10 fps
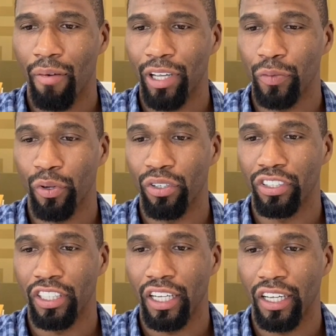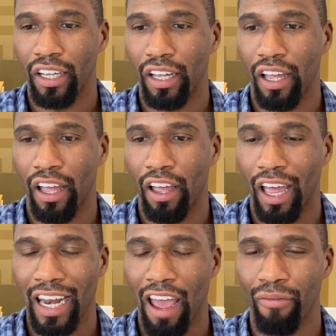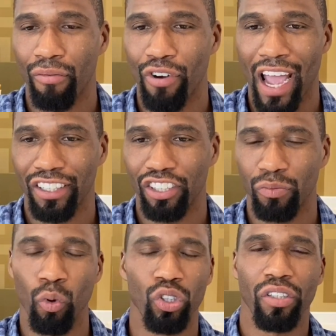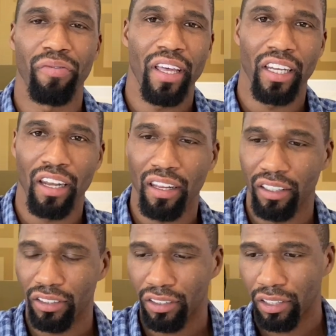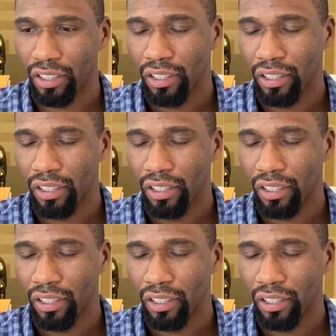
experience it and have reactions more severe than others.